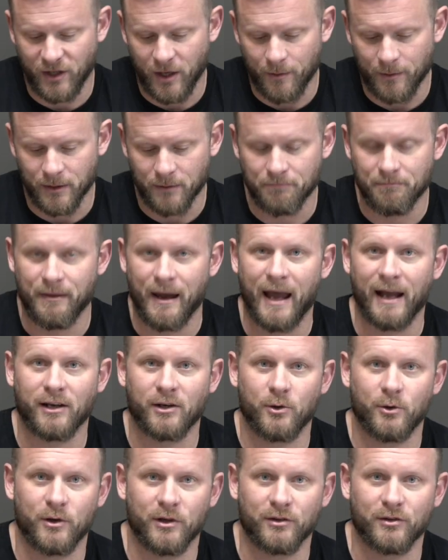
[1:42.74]
coming back
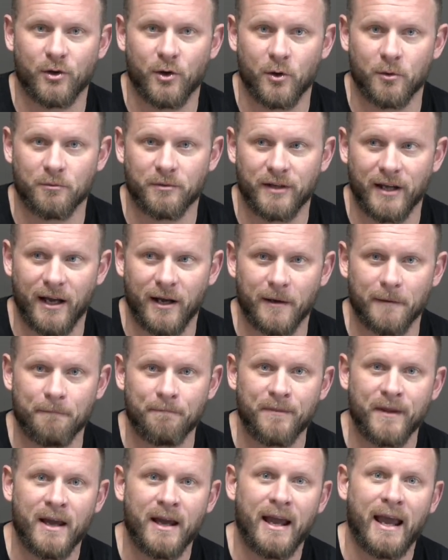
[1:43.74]
to his hometown
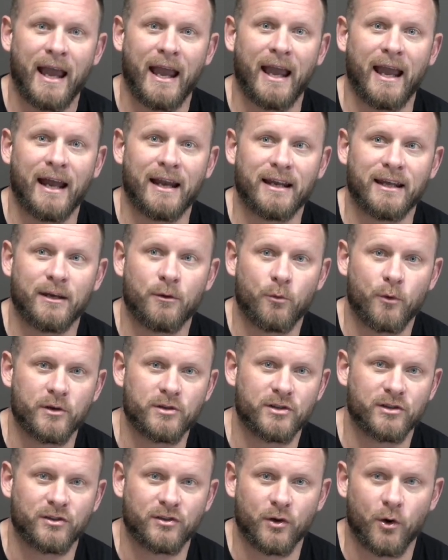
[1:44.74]
and he
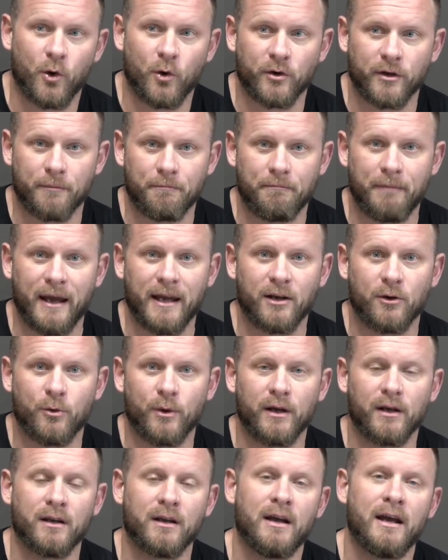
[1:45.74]
wishes to hold a
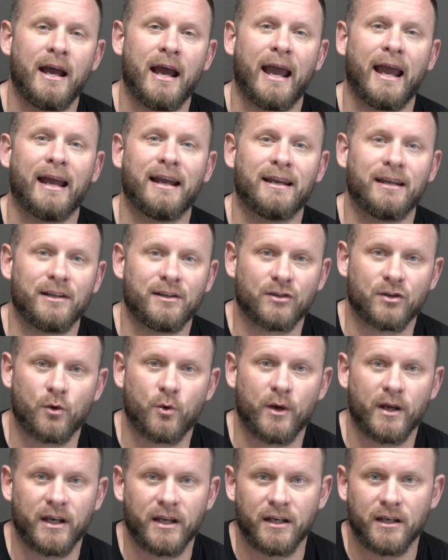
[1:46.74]
banquet and his
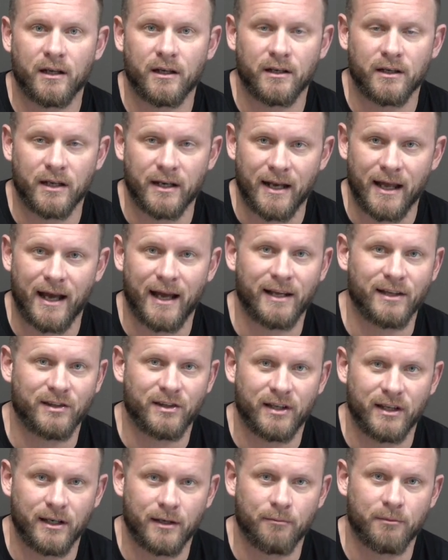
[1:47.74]
queen denies
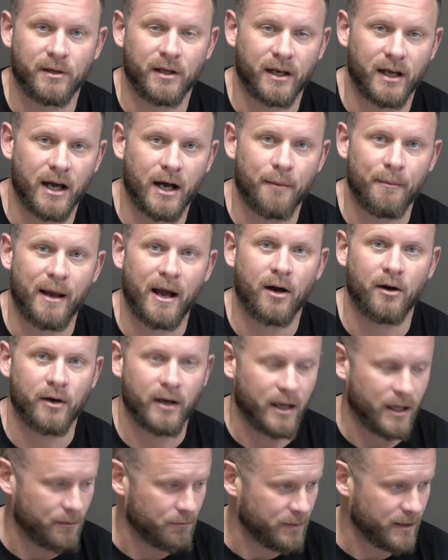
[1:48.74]
him to come out
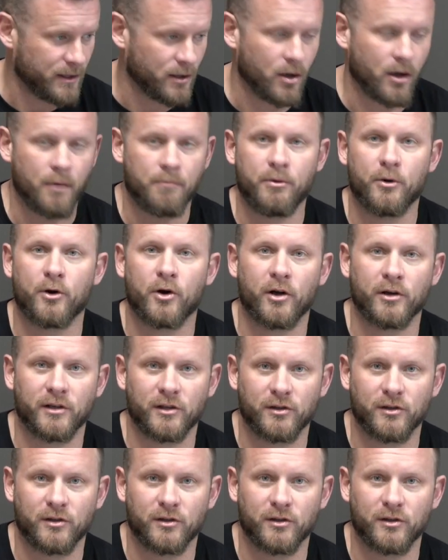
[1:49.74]
and be uh, put on